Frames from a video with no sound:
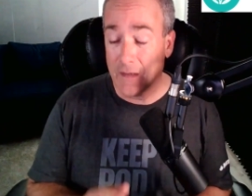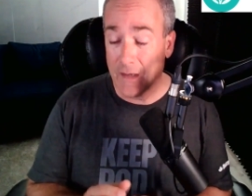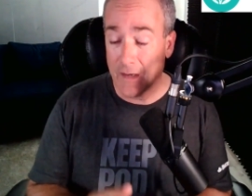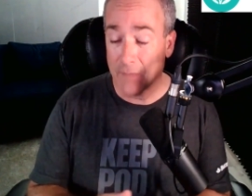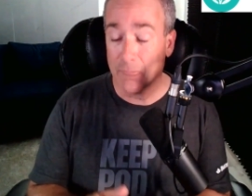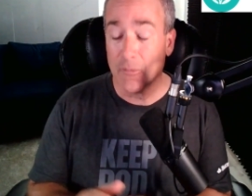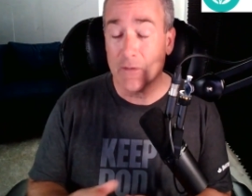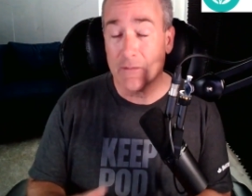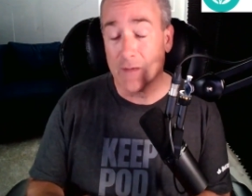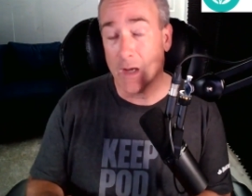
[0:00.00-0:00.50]

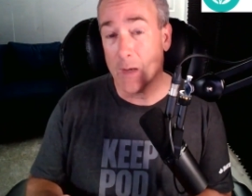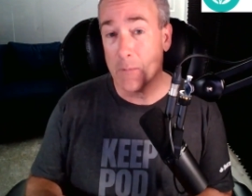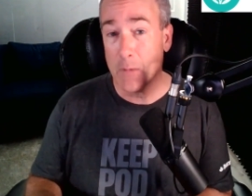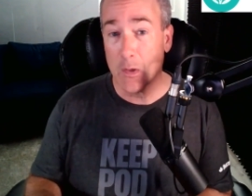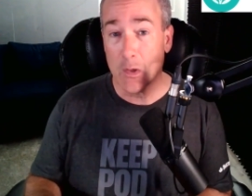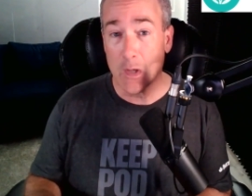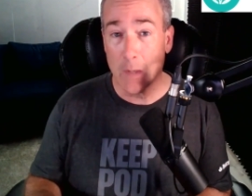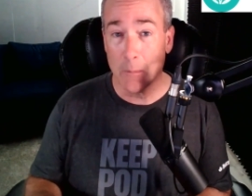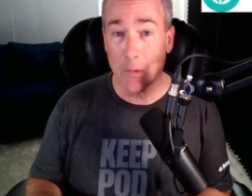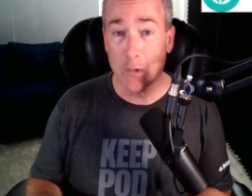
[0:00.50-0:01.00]
Every time
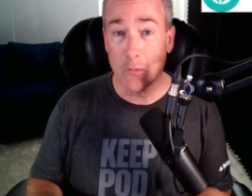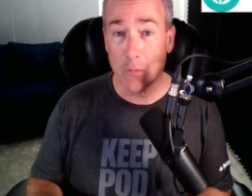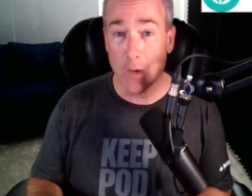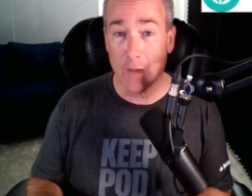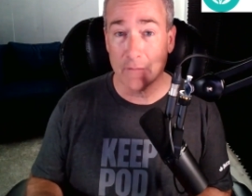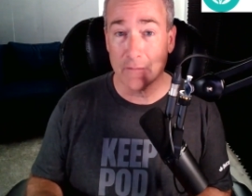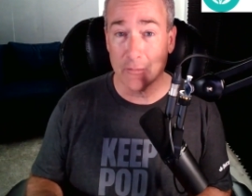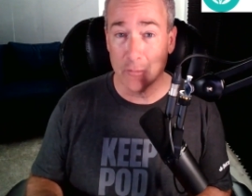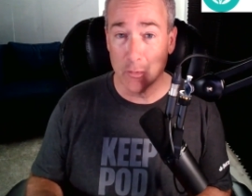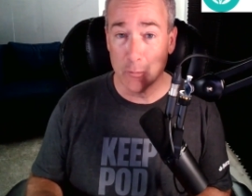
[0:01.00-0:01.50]
you come
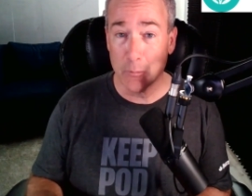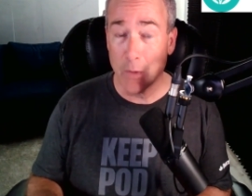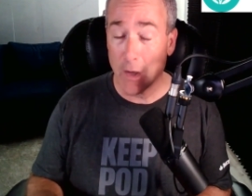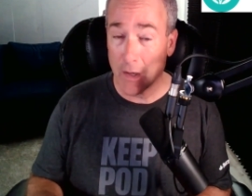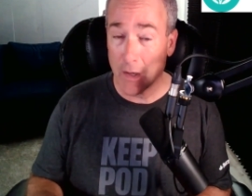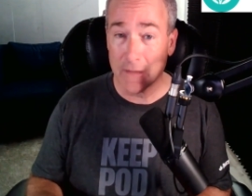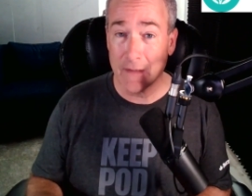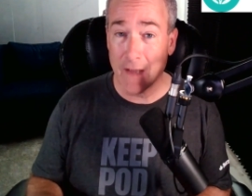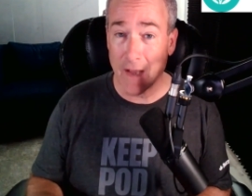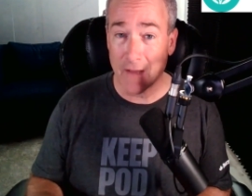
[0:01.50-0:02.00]
across a new
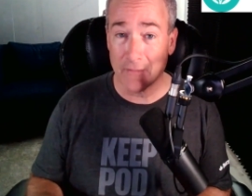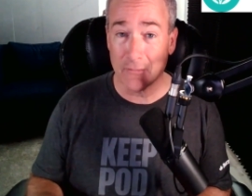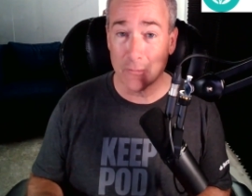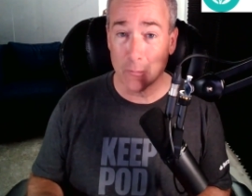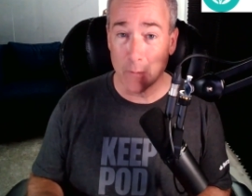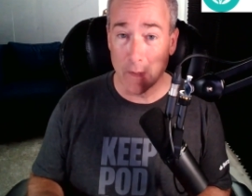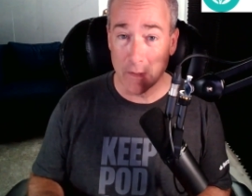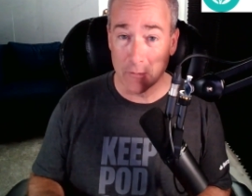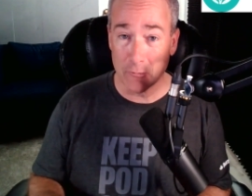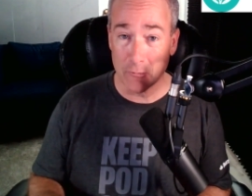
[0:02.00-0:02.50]
podcast
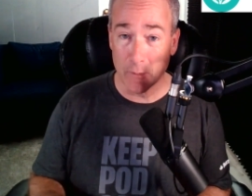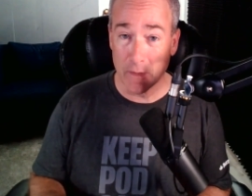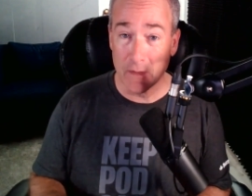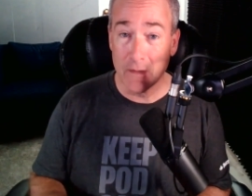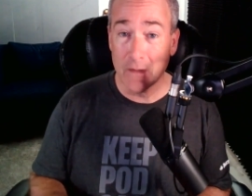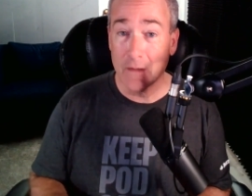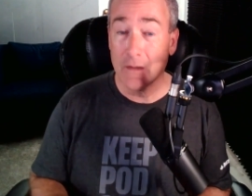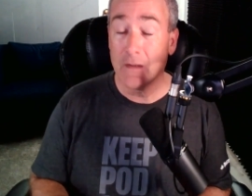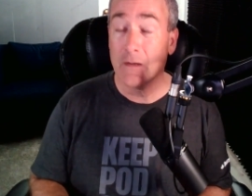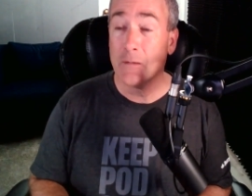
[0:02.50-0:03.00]

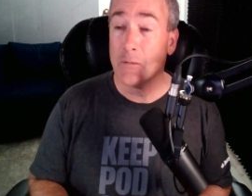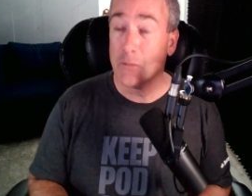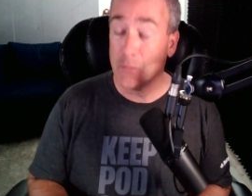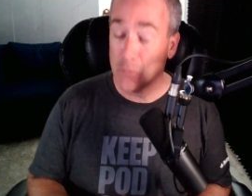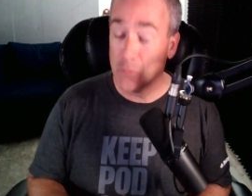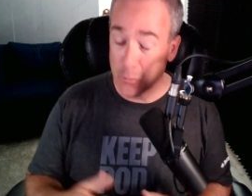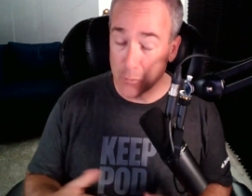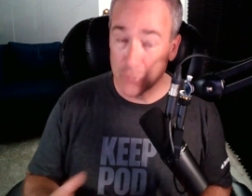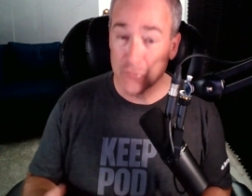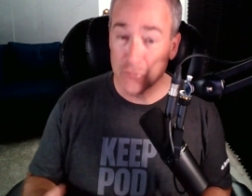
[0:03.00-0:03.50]
directory,
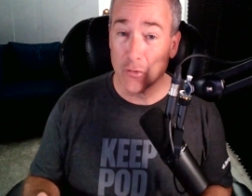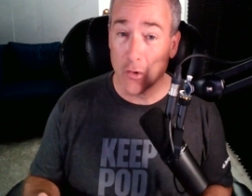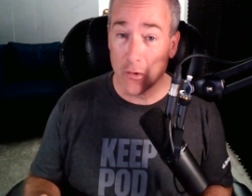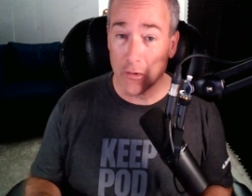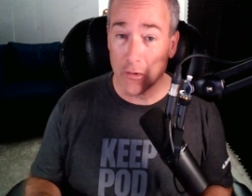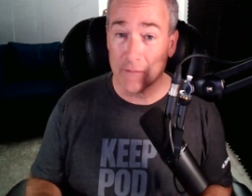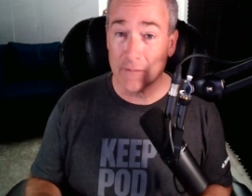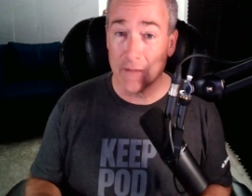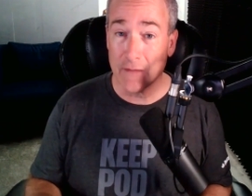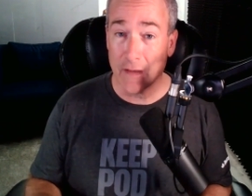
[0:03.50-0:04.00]
use your
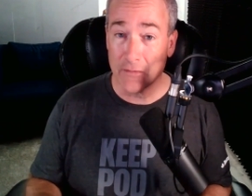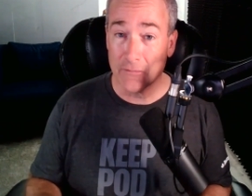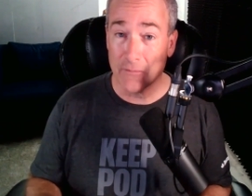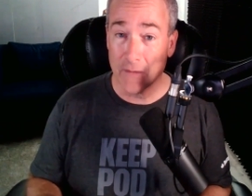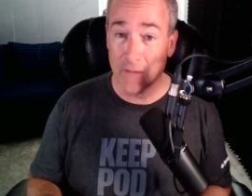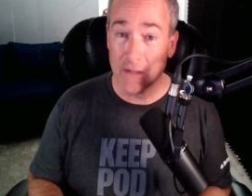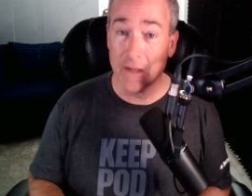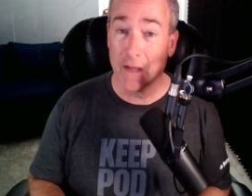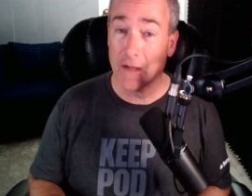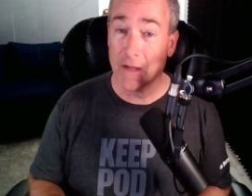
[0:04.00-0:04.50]
R S S
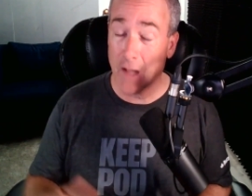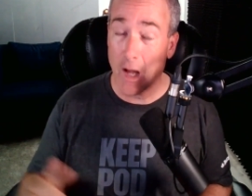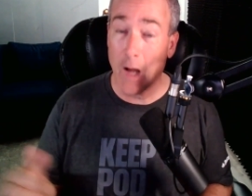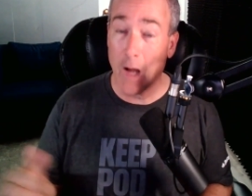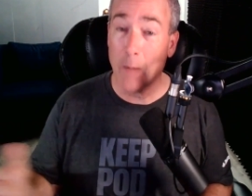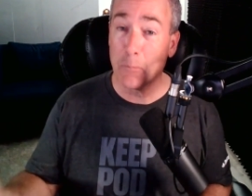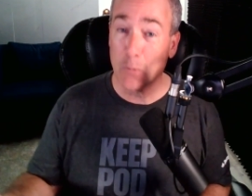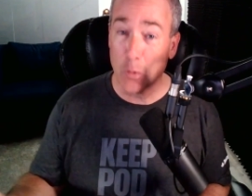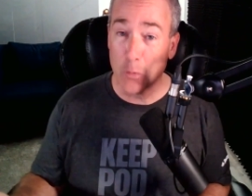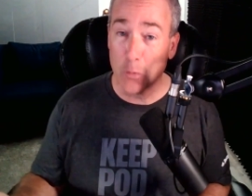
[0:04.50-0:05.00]
feed and
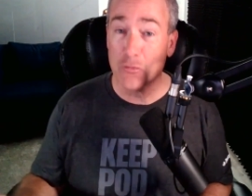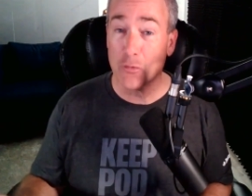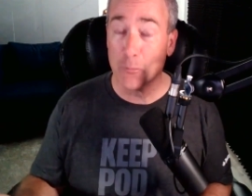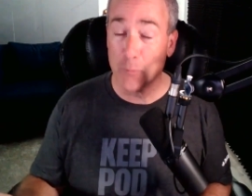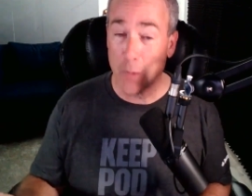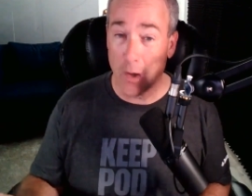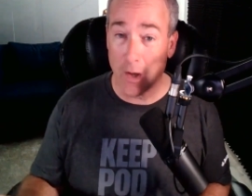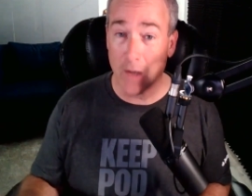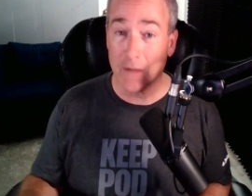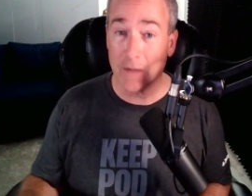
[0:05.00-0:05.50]
upload your
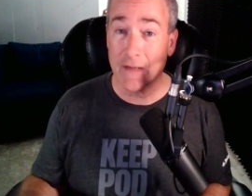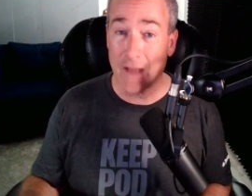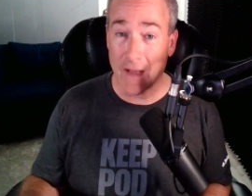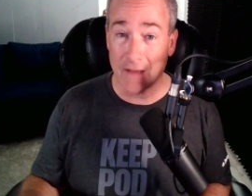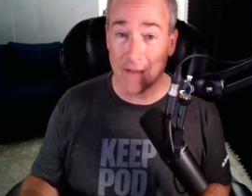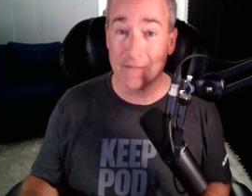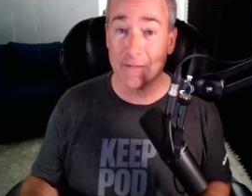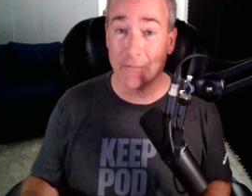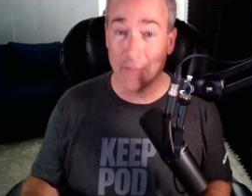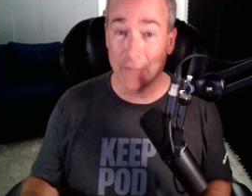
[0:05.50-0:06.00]

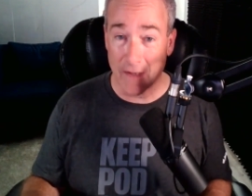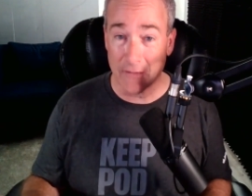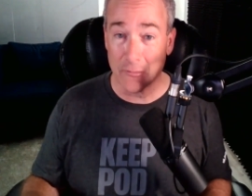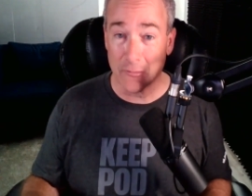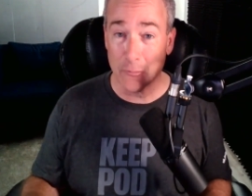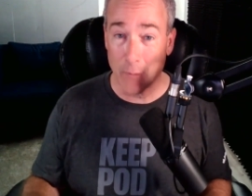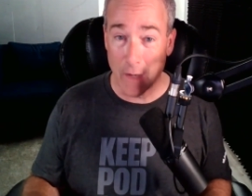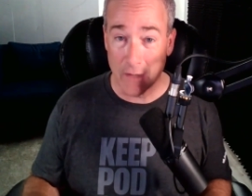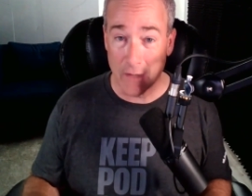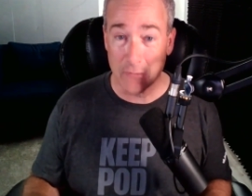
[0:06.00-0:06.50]
podcast to that
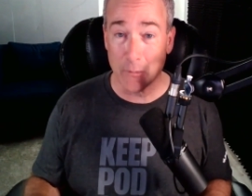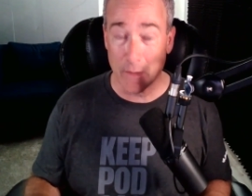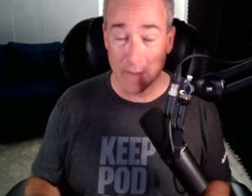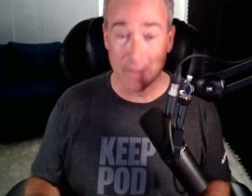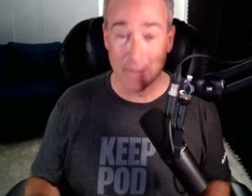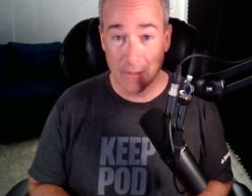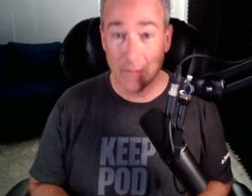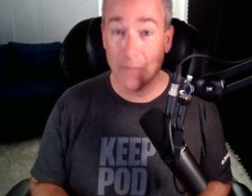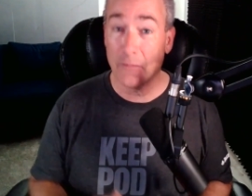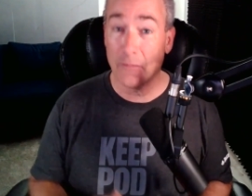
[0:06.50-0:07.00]

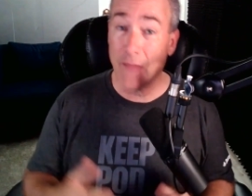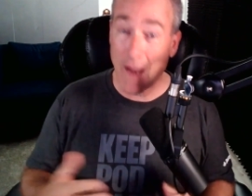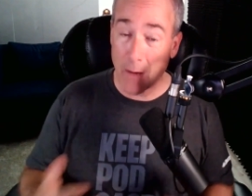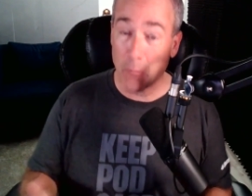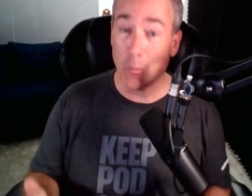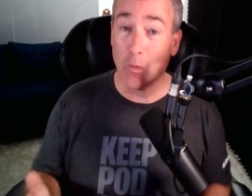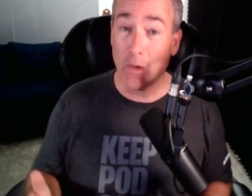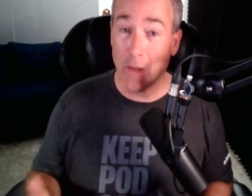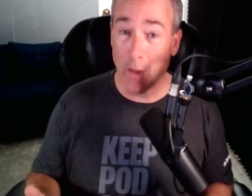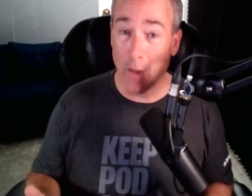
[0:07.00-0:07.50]
directory.
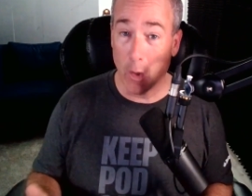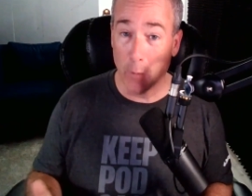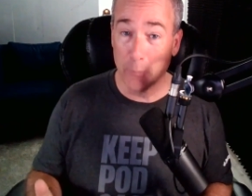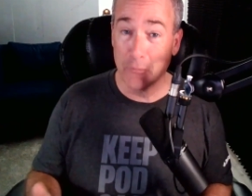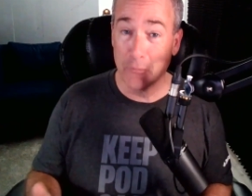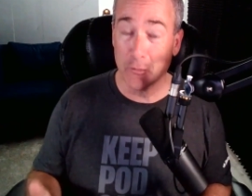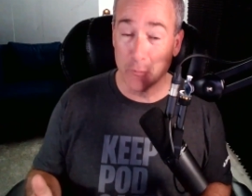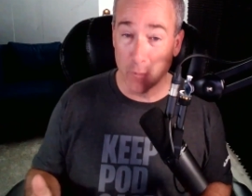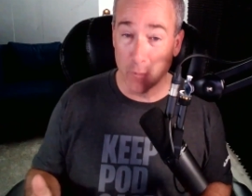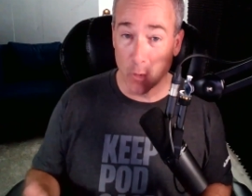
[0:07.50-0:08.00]
That will help
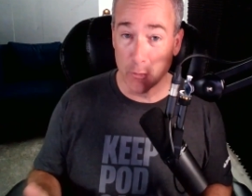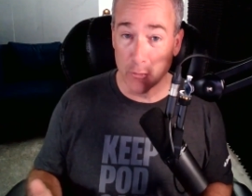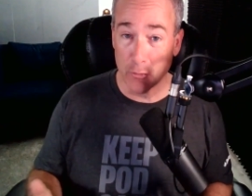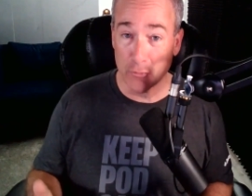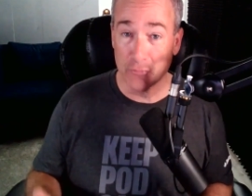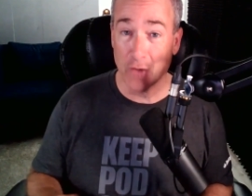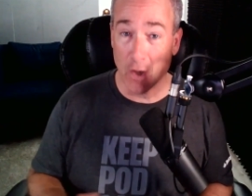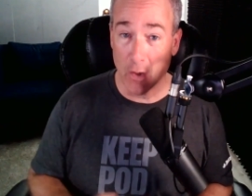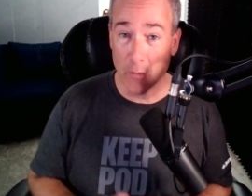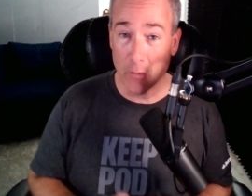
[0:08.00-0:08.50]
to grow your
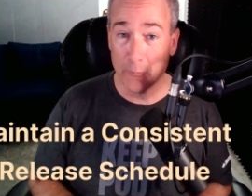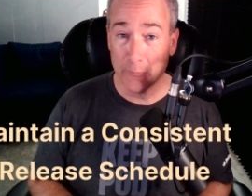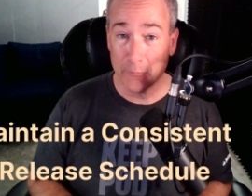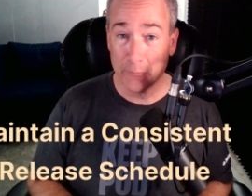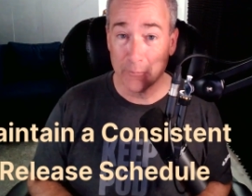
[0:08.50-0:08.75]
show.